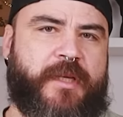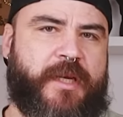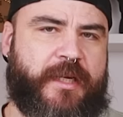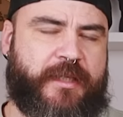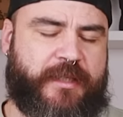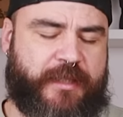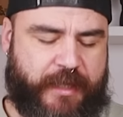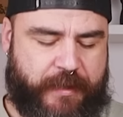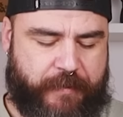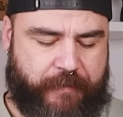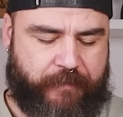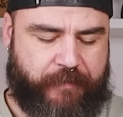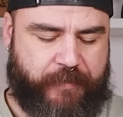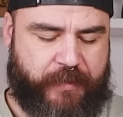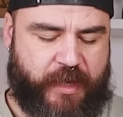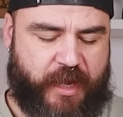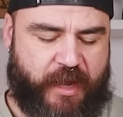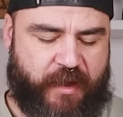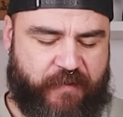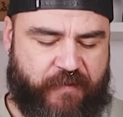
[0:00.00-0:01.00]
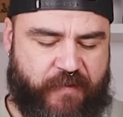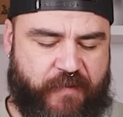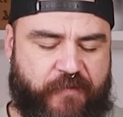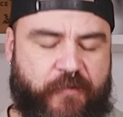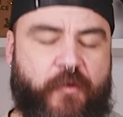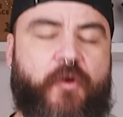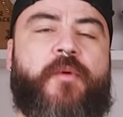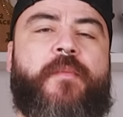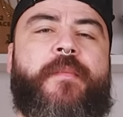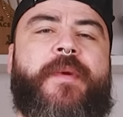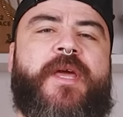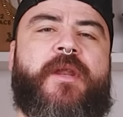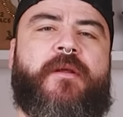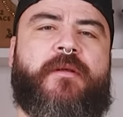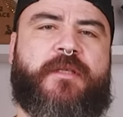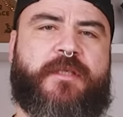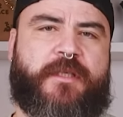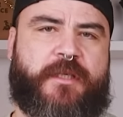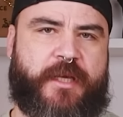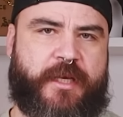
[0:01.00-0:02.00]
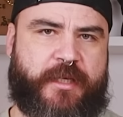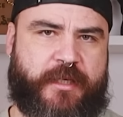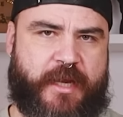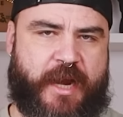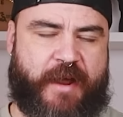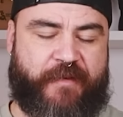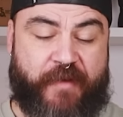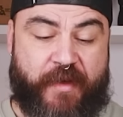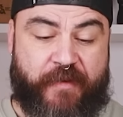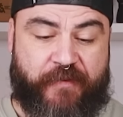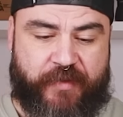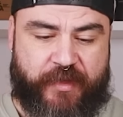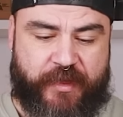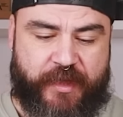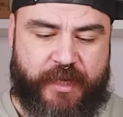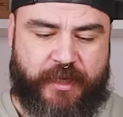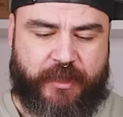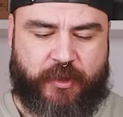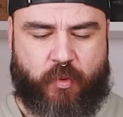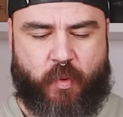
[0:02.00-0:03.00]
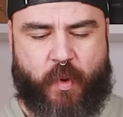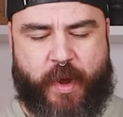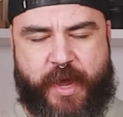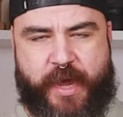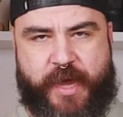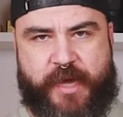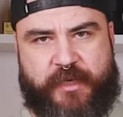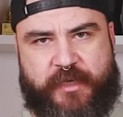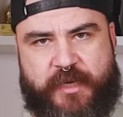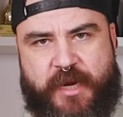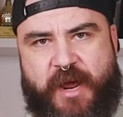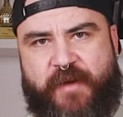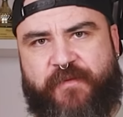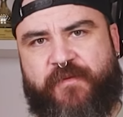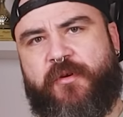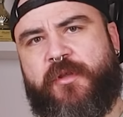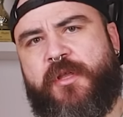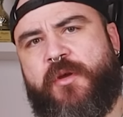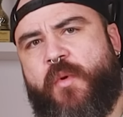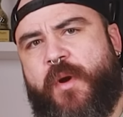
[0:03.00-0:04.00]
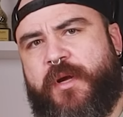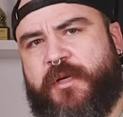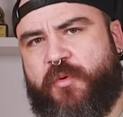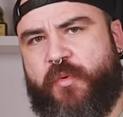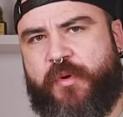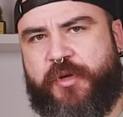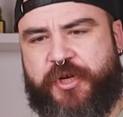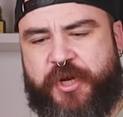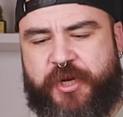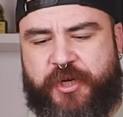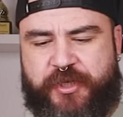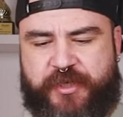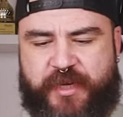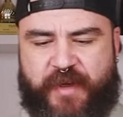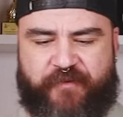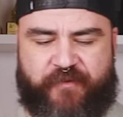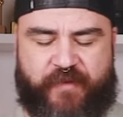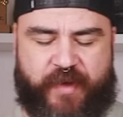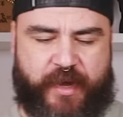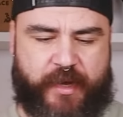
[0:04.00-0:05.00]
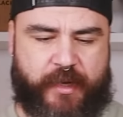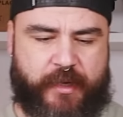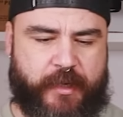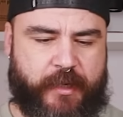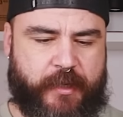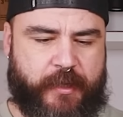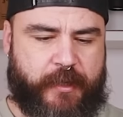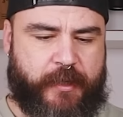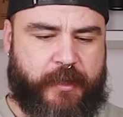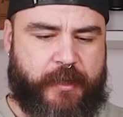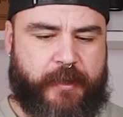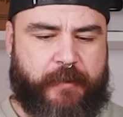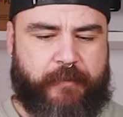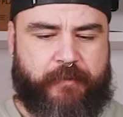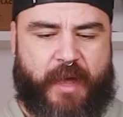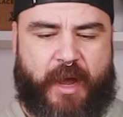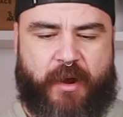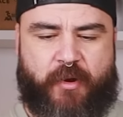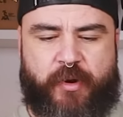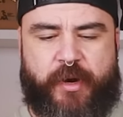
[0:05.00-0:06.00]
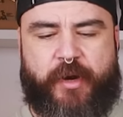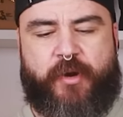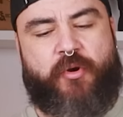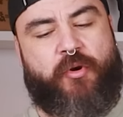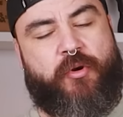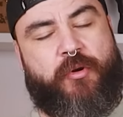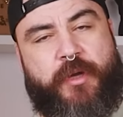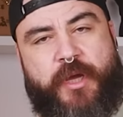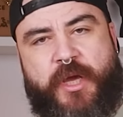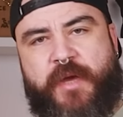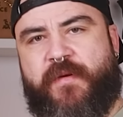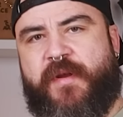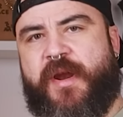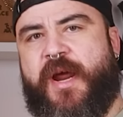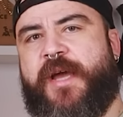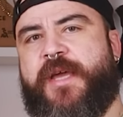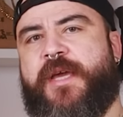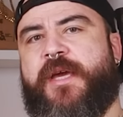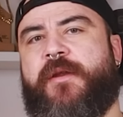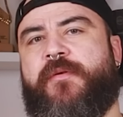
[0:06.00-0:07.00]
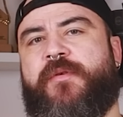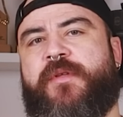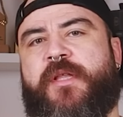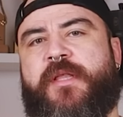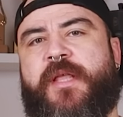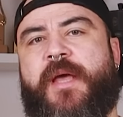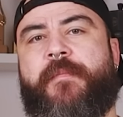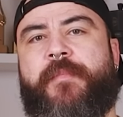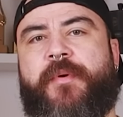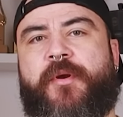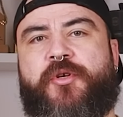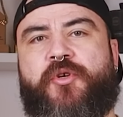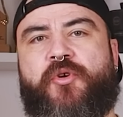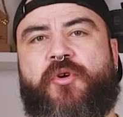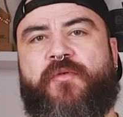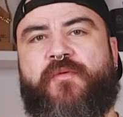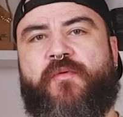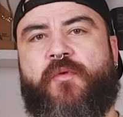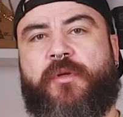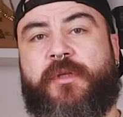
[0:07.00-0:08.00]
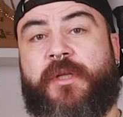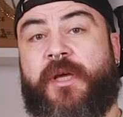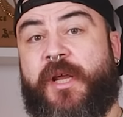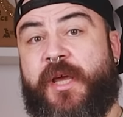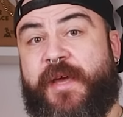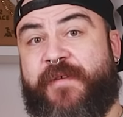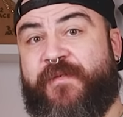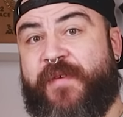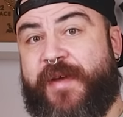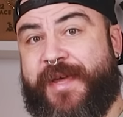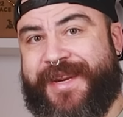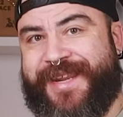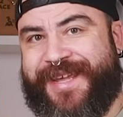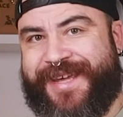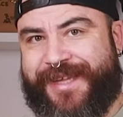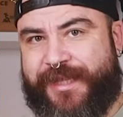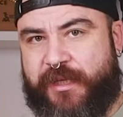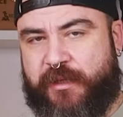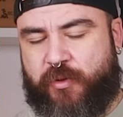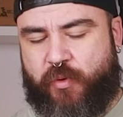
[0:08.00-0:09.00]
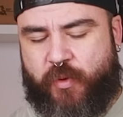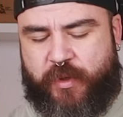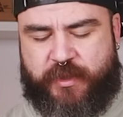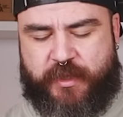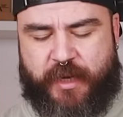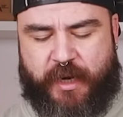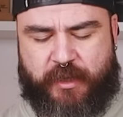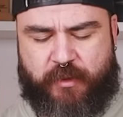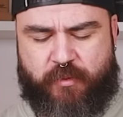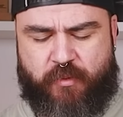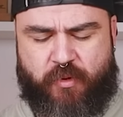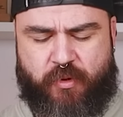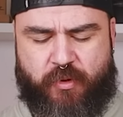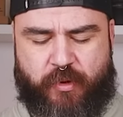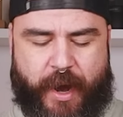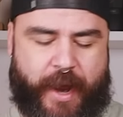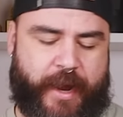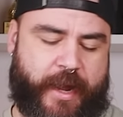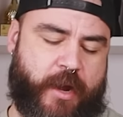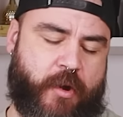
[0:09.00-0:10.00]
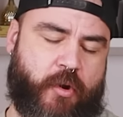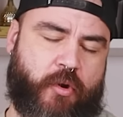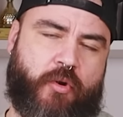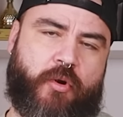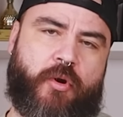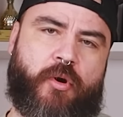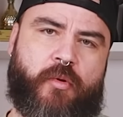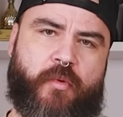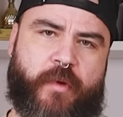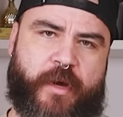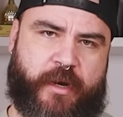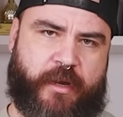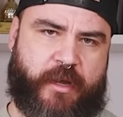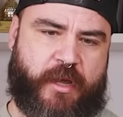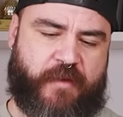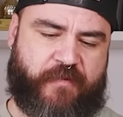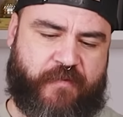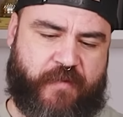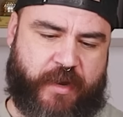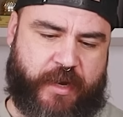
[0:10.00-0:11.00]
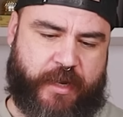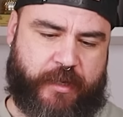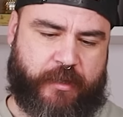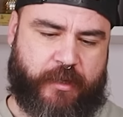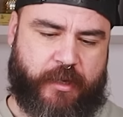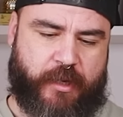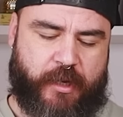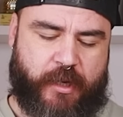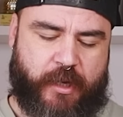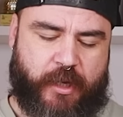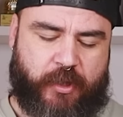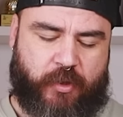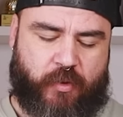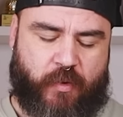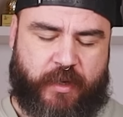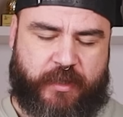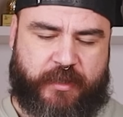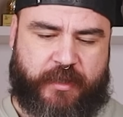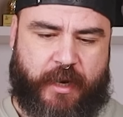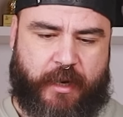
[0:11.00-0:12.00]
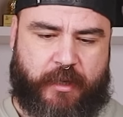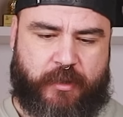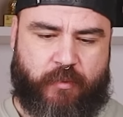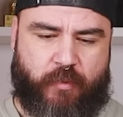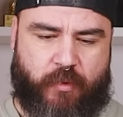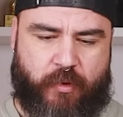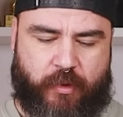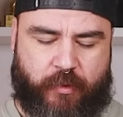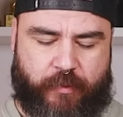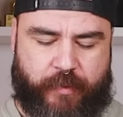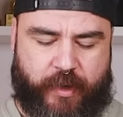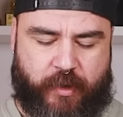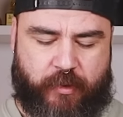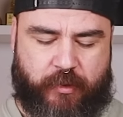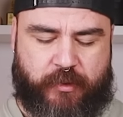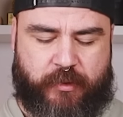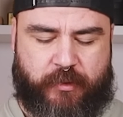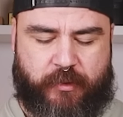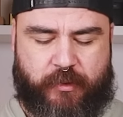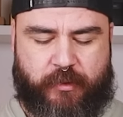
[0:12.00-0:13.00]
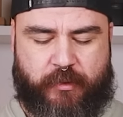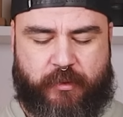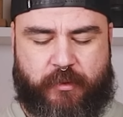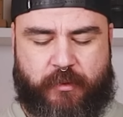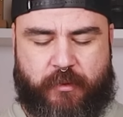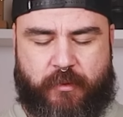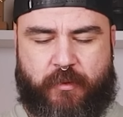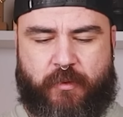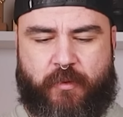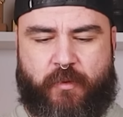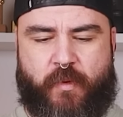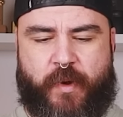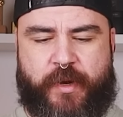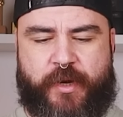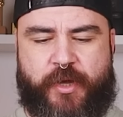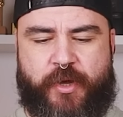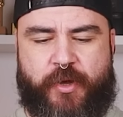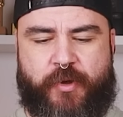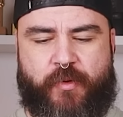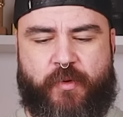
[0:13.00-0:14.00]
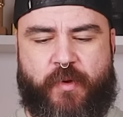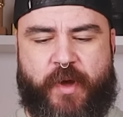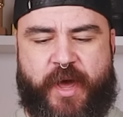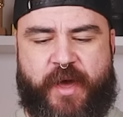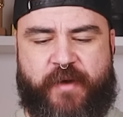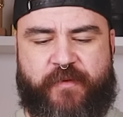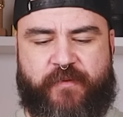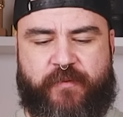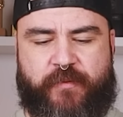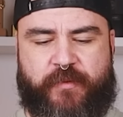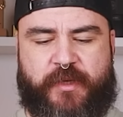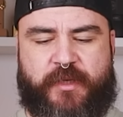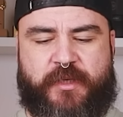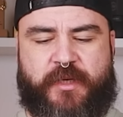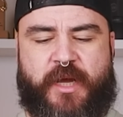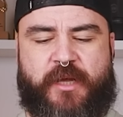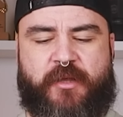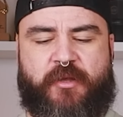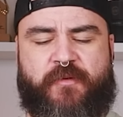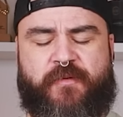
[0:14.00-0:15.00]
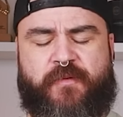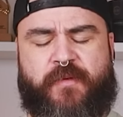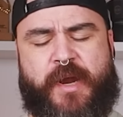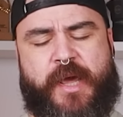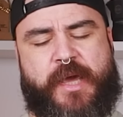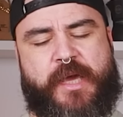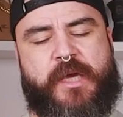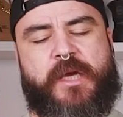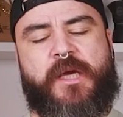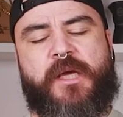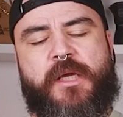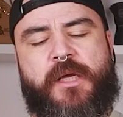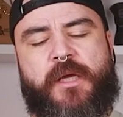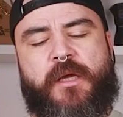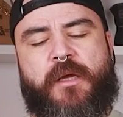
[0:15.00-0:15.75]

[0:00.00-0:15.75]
let's see if 4 minutes is enough, if this way is enough. Otherwise, we change something. I could go even higher with the temperature of water if I need to extract more. I can go lower if I need to extract more, because when you have this kind of like